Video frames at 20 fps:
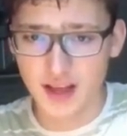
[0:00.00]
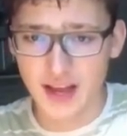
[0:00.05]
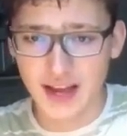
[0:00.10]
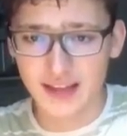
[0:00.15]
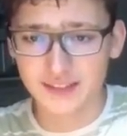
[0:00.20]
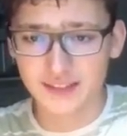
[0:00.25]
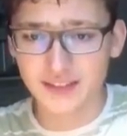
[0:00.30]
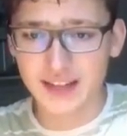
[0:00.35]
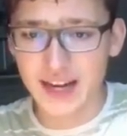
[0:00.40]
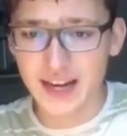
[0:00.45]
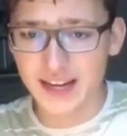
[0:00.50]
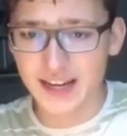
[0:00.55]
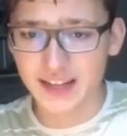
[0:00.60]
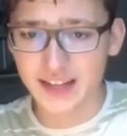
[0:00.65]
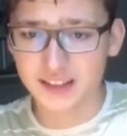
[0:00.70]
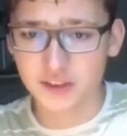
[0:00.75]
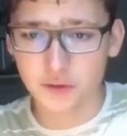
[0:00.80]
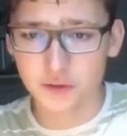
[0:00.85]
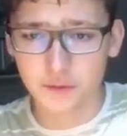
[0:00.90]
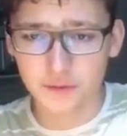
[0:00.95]
and the guy
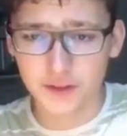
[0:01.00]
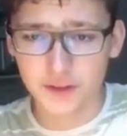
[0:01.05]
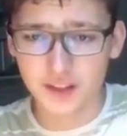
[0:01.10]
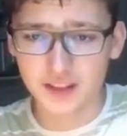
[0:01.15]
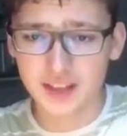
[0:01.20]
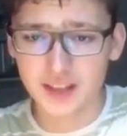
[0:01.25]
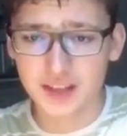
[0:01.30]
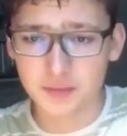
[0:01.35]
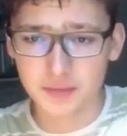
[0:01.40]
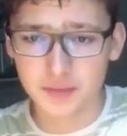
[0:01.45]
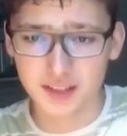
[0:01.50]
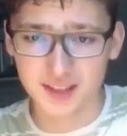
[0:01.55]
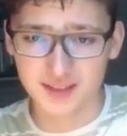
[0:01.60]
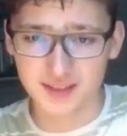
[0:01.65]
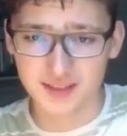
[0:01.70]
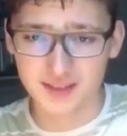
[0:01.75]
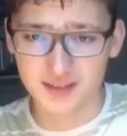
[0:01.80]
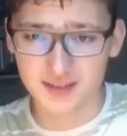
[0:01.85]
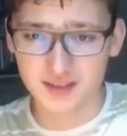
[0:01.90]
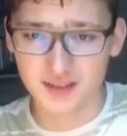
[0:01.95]
had thirteen
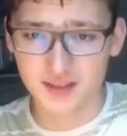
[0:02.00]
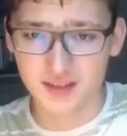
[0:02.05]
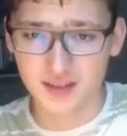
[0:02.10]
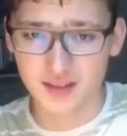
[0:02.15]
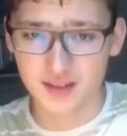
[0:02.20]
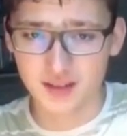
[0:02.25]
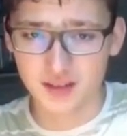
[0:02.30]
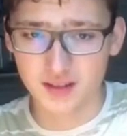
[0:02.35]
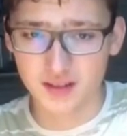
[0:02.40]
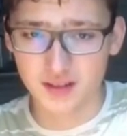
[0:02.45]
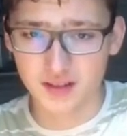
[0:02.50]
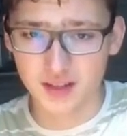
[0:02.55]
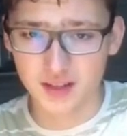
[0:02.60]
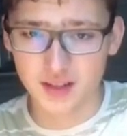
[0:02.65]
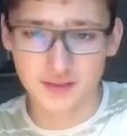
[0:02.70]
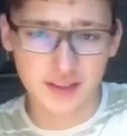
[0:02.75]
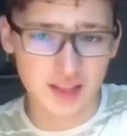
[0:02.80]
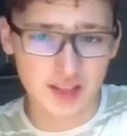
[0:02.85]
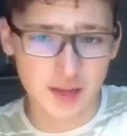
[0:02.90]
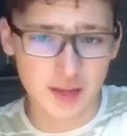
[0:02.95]
minutes, in
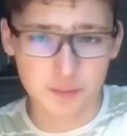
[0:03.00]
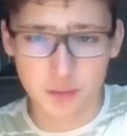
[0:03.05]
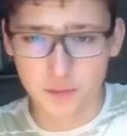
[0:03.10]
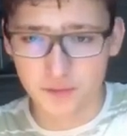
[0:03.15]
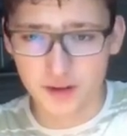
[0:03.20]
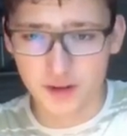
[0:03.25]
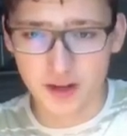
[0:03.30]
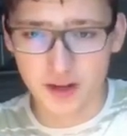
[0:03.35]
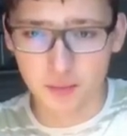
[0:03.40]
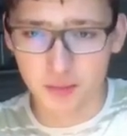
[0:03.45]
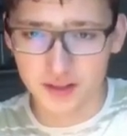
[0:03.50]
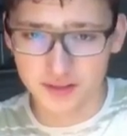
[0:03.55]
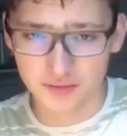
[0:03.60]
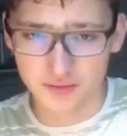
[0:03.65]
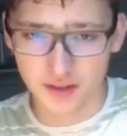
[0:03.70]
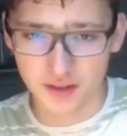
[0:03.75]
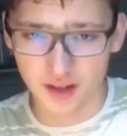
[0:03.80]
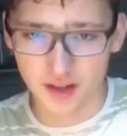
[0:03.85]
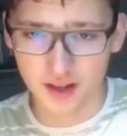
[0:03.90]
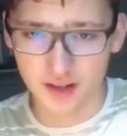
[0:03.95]
the tempo thirty plus
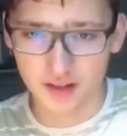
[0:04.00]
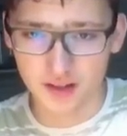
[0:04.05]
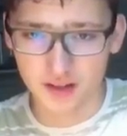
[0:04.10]
thirty.